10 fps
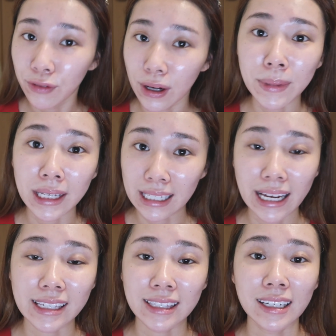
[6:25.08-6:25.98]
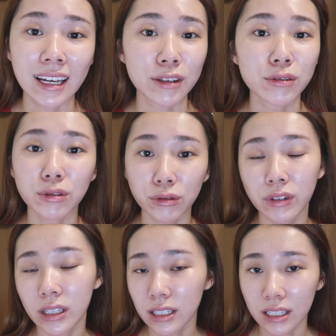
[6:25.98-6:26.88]
firm and elastic and you don't
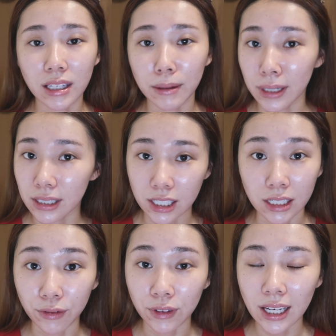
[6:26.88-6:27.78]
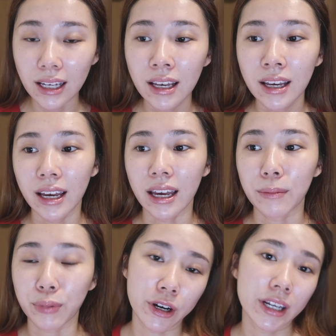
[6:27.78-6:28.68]
really need that much lifting,
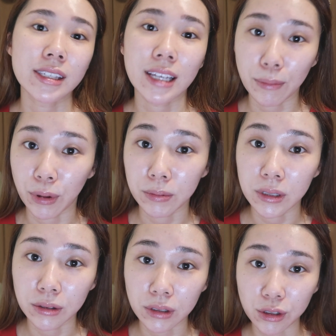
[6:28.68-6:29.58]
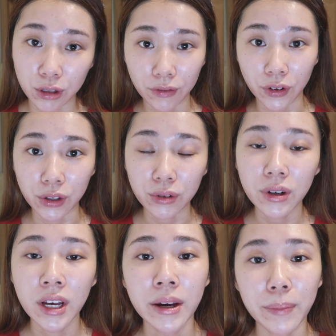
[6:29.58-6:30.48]
and products can probably do the trick for you.
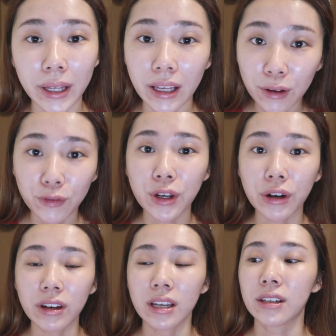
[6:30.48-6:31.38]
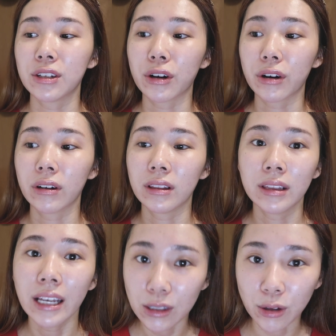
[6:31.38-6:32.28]
But if you're in your
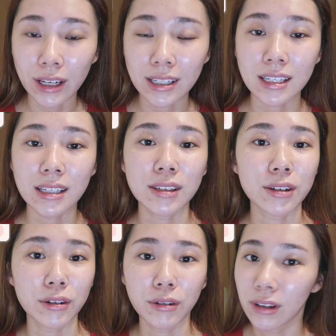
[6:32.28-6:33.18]
late 20s, you're